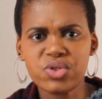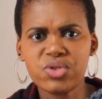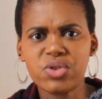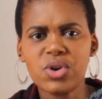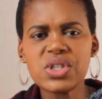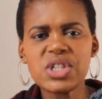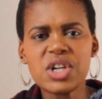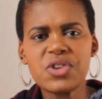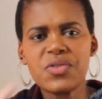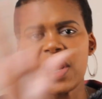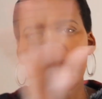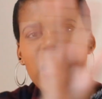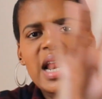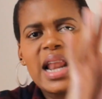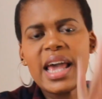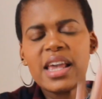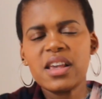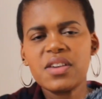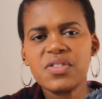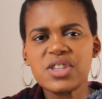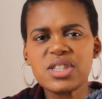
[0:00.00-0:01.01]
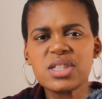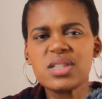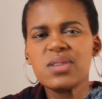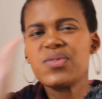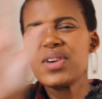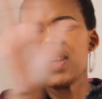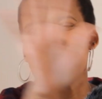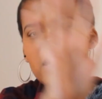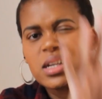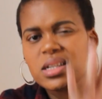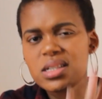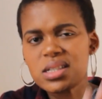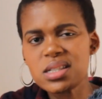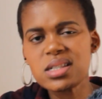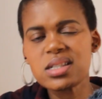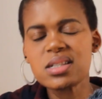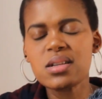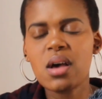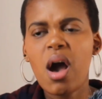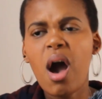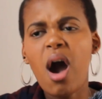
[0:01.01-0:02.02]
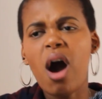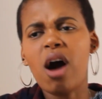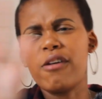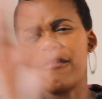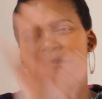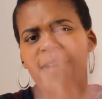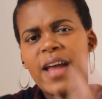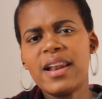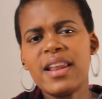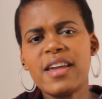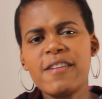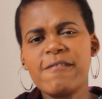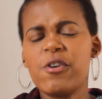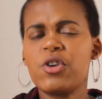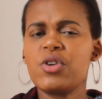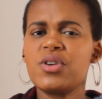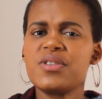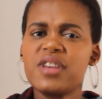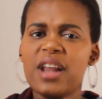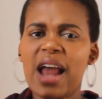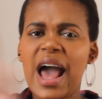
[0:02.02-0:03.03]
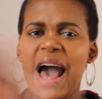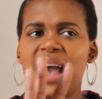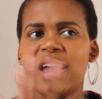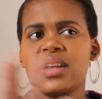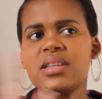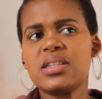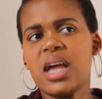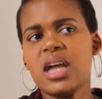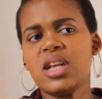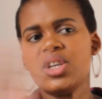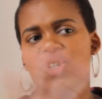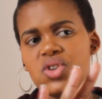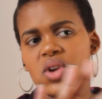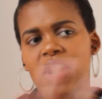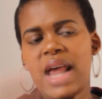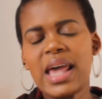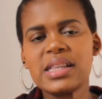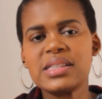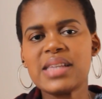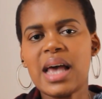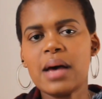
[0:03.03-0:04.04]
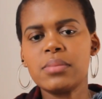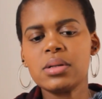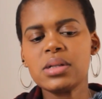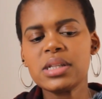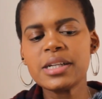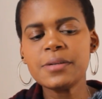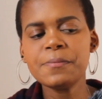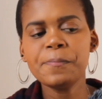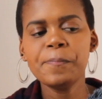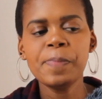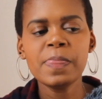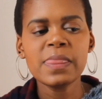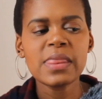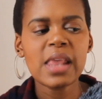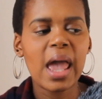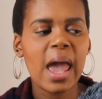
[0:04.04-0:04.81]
So those are really like the spheres of flat lay photos that I tend to like dabble in.